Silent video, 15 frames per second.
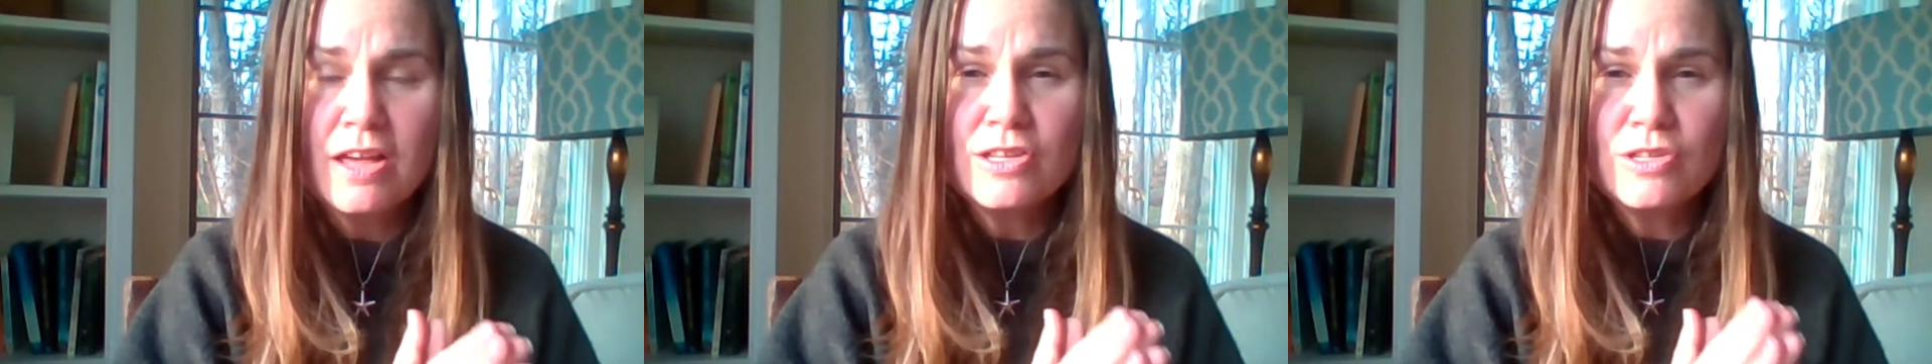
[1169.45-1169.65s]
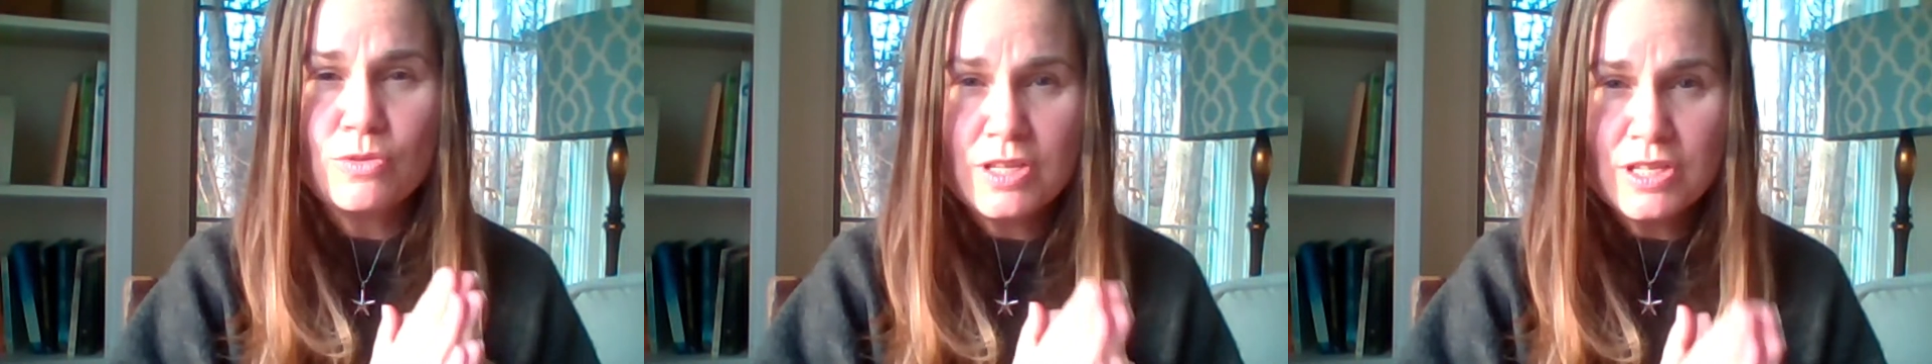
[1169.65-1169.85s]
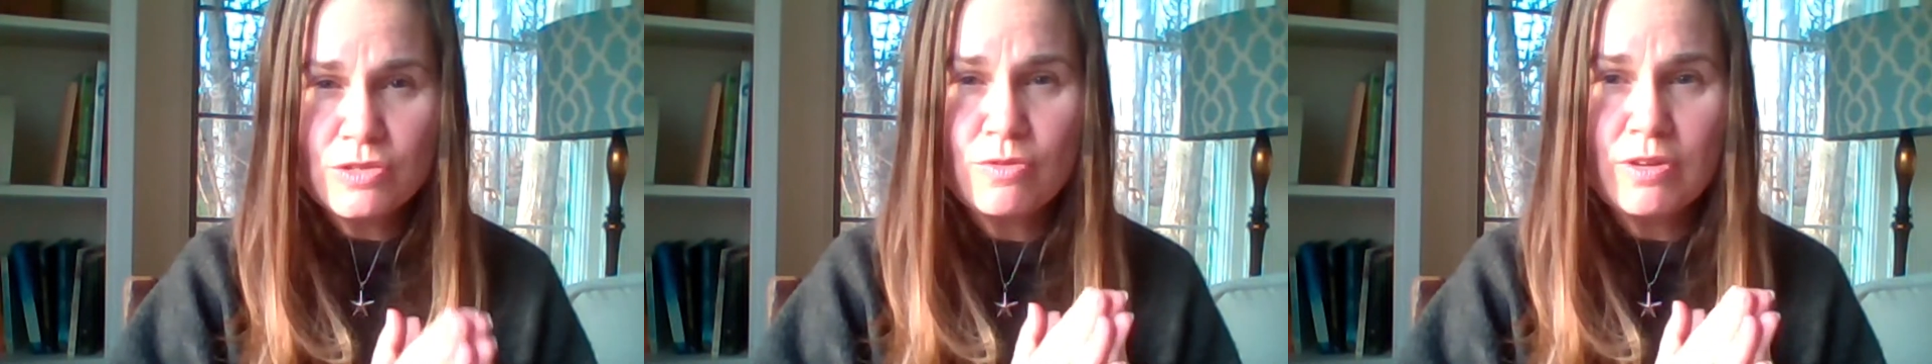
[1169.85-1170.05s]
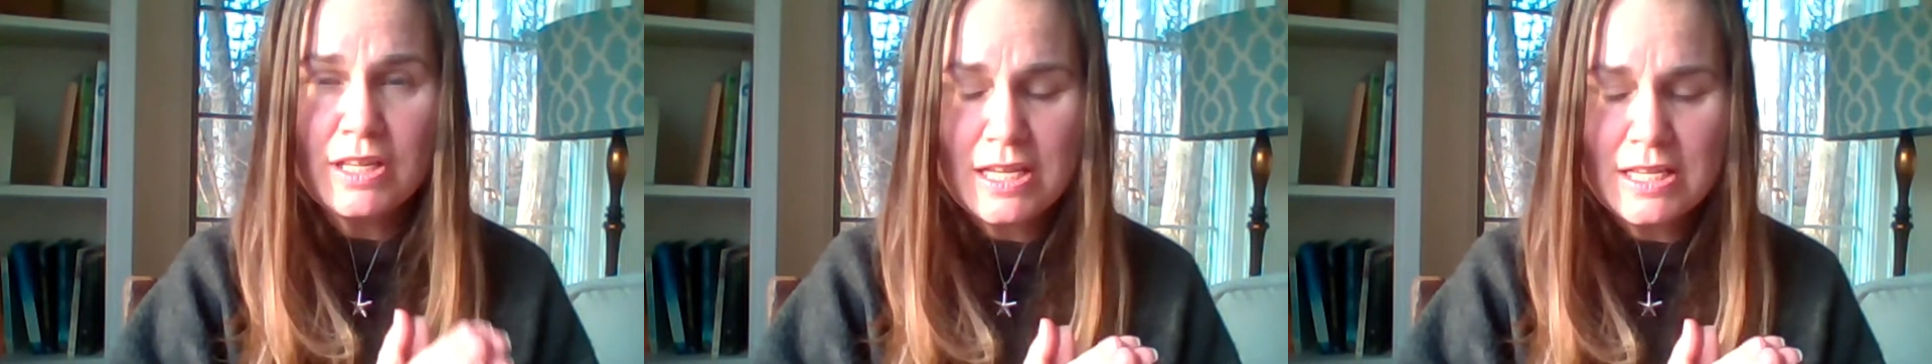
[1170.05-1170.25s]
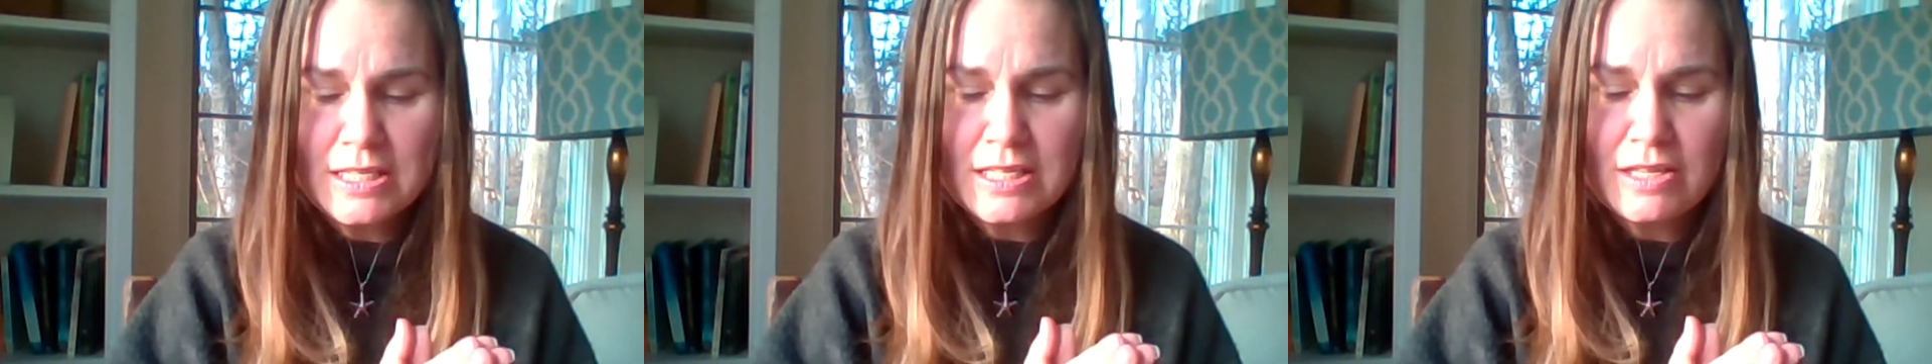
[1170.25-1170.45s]
So this
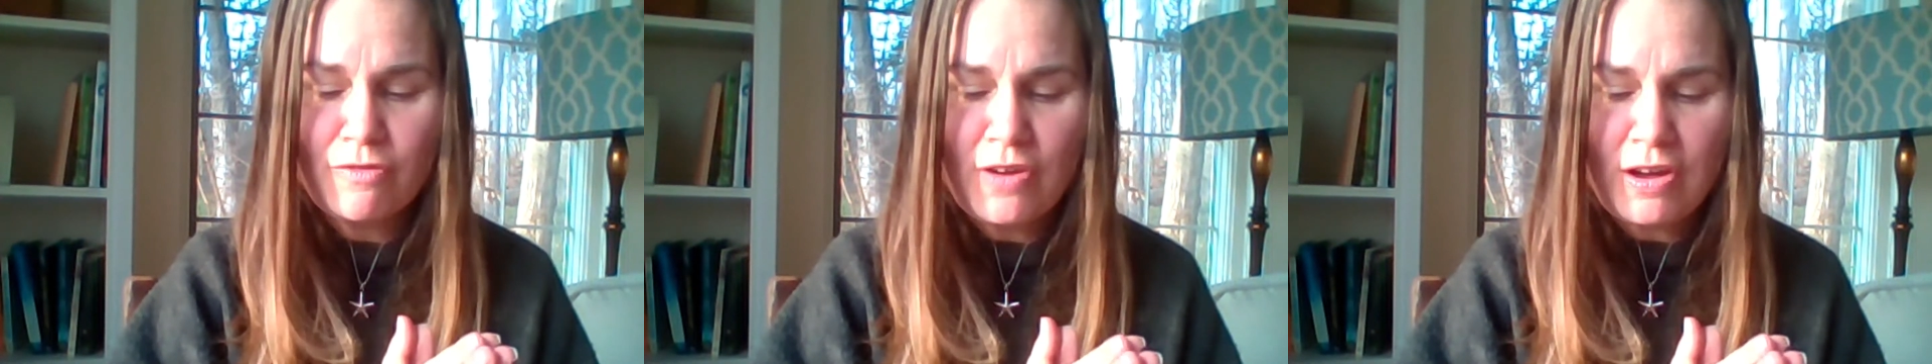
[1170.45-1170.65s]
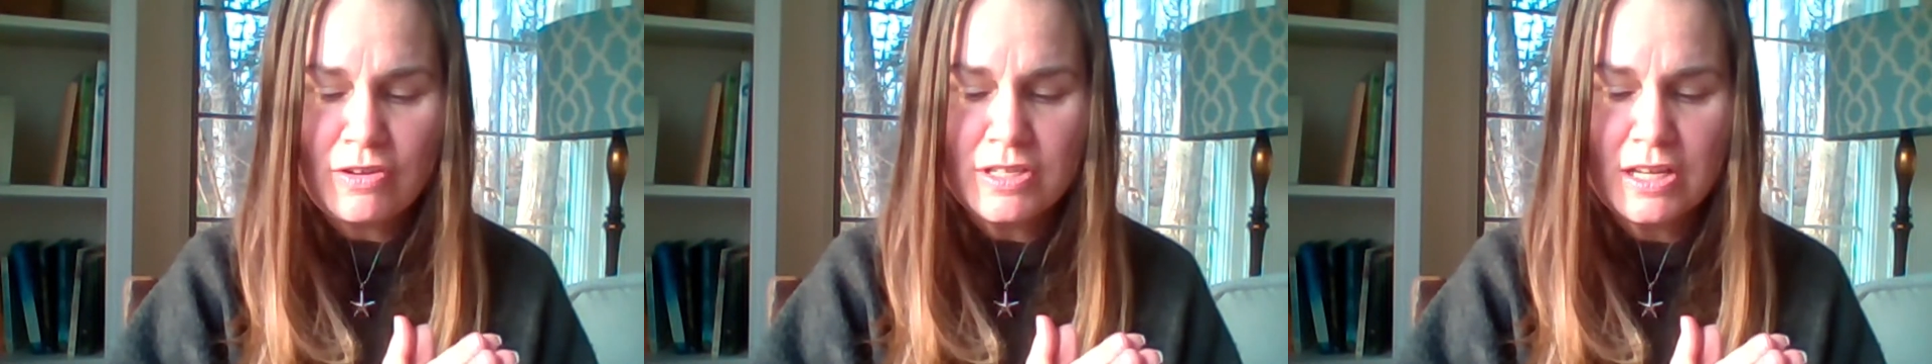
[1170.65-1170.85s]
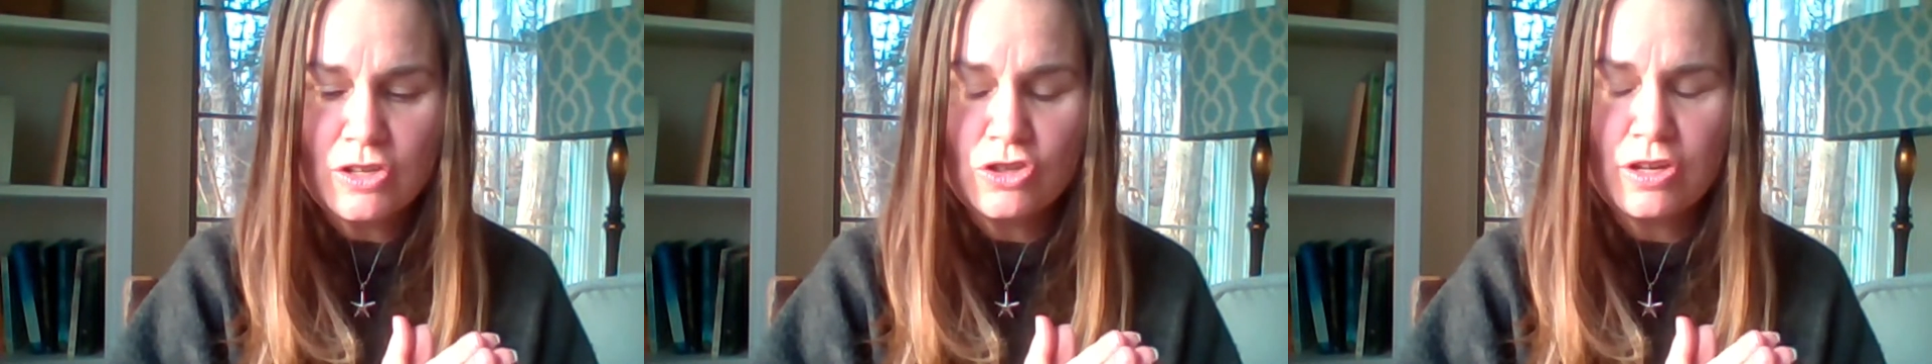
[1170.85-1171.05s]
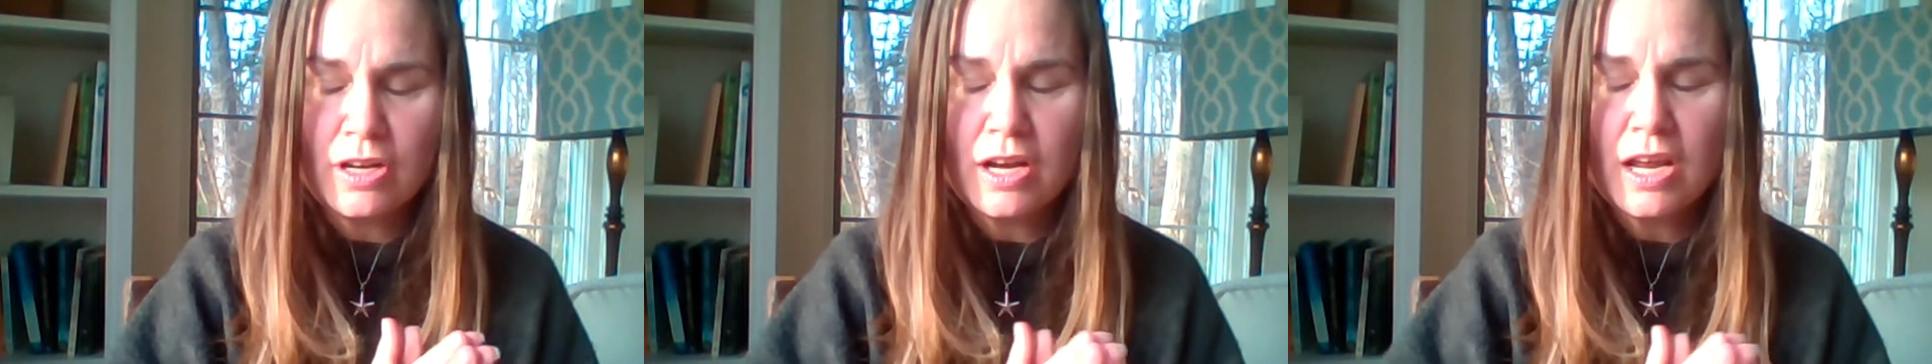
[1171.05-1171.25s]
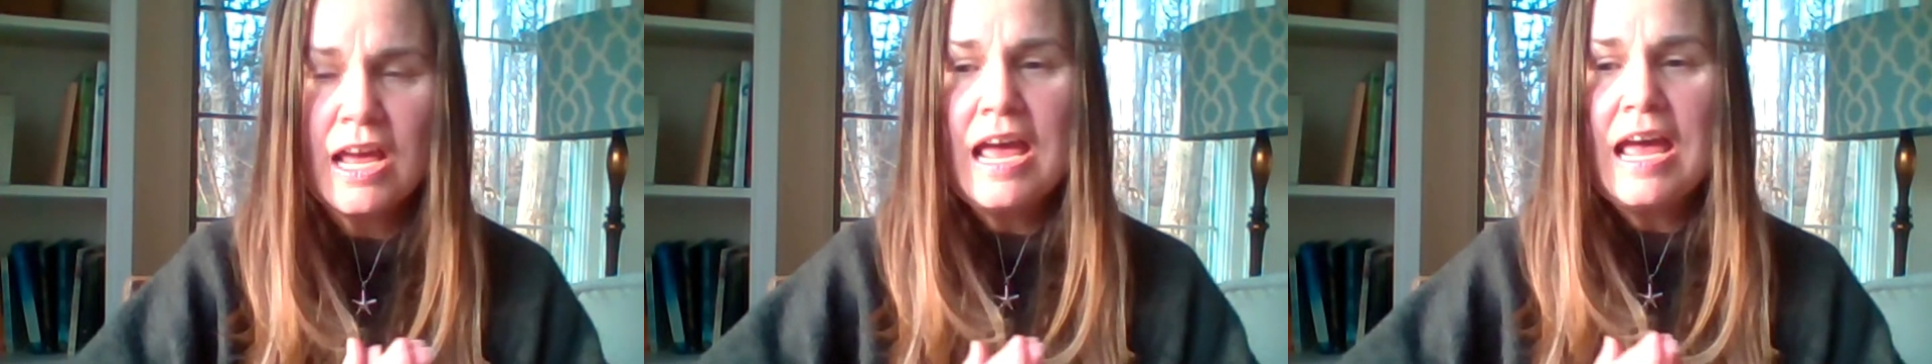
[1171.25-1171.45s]
really is the foundation.